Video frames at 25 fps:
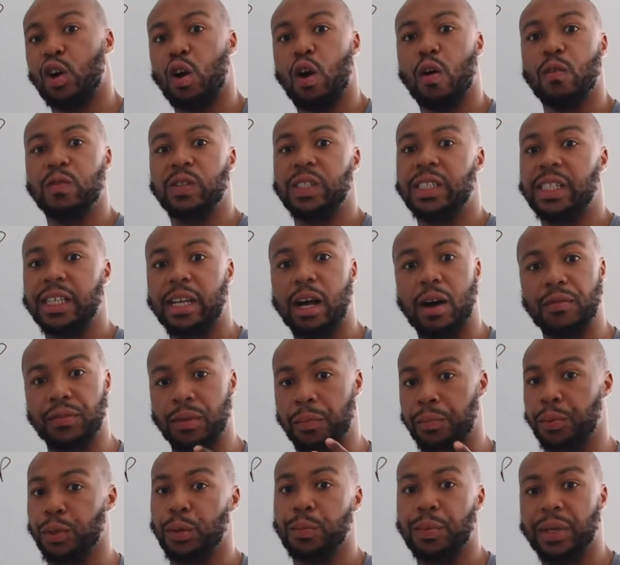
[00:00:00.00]
Obviously
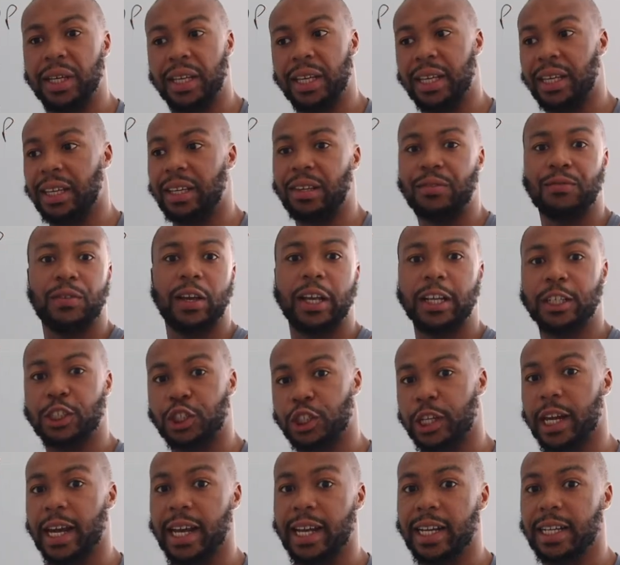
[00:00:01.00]
after puberty things
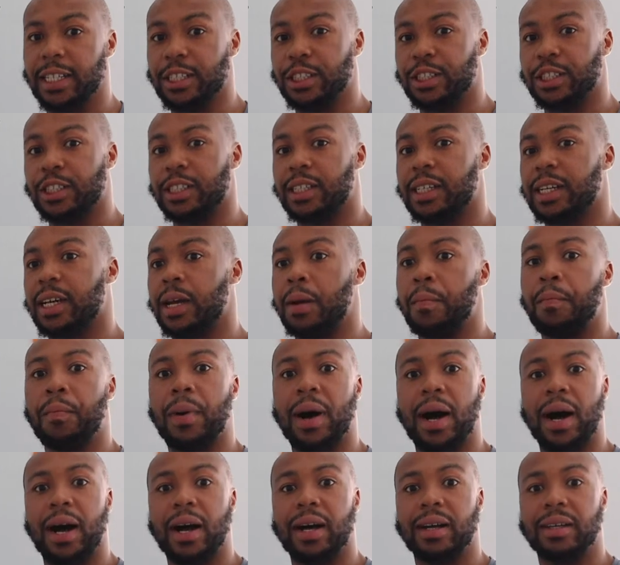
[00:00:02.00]
change,
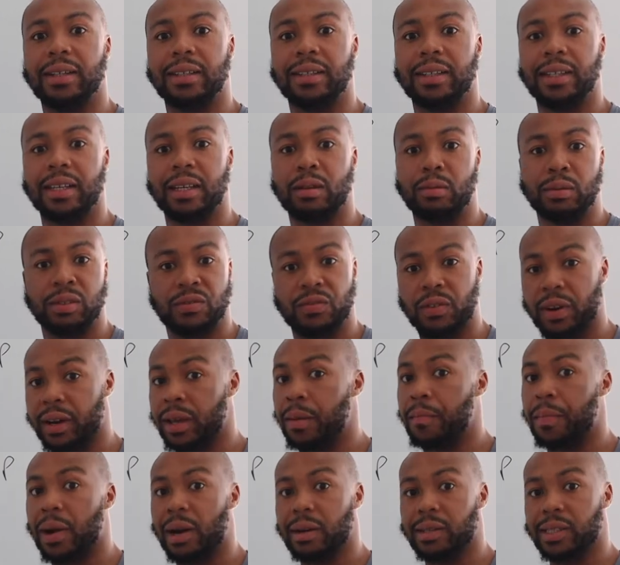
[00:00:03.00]
but it was very
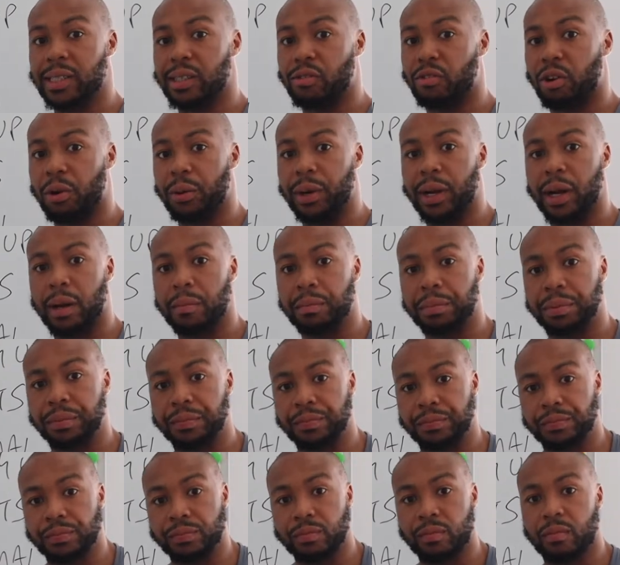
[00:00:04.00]
embarrassing growing up.
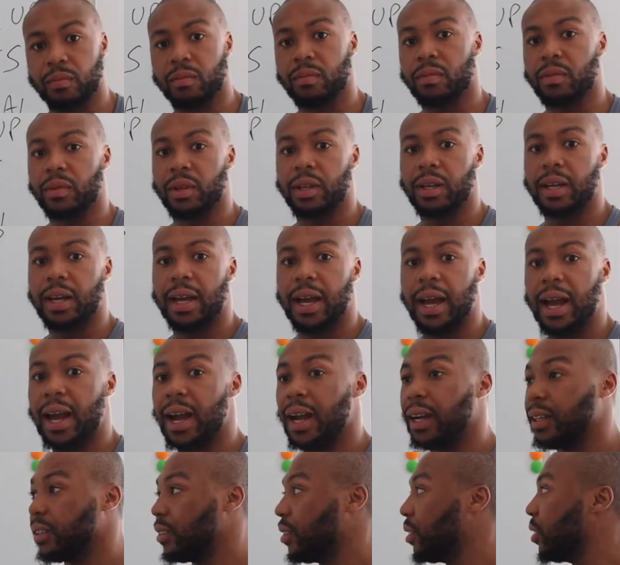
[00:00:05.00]

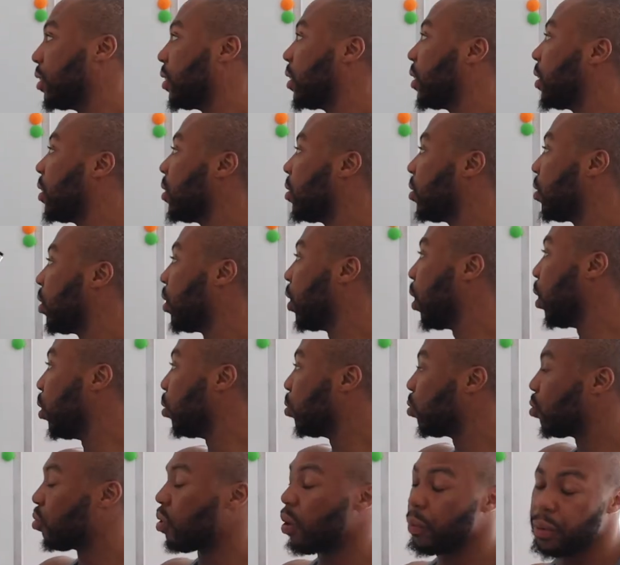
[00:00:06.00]
And you
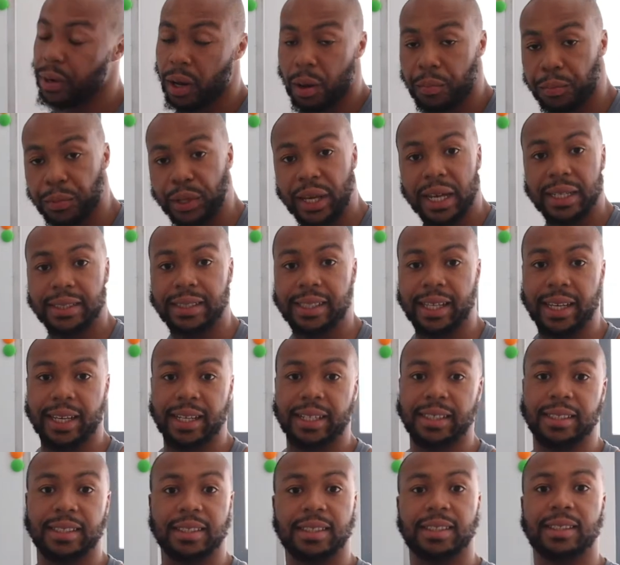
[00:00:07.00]
know, growing up you get
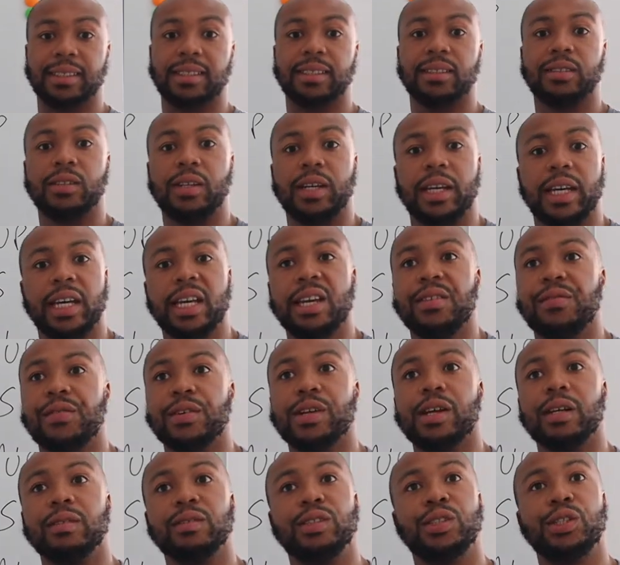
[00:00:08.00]
teased,
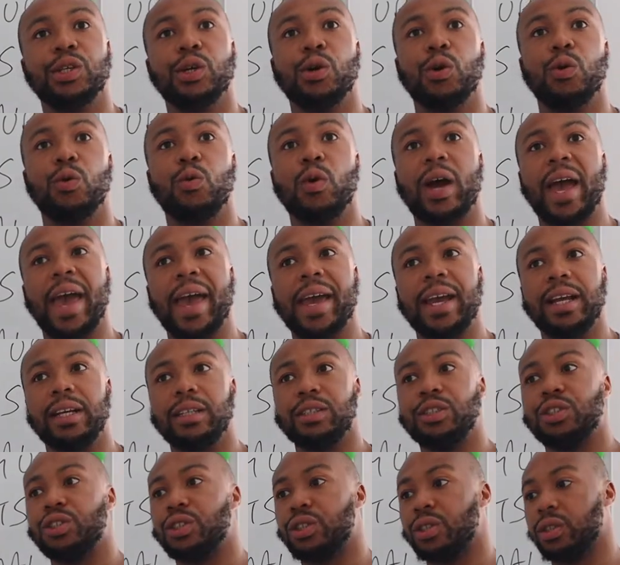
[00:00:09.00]
even until
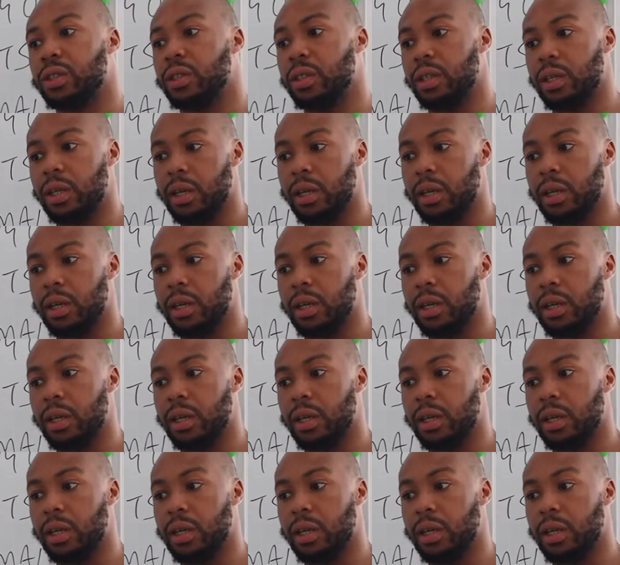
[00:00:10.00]
age,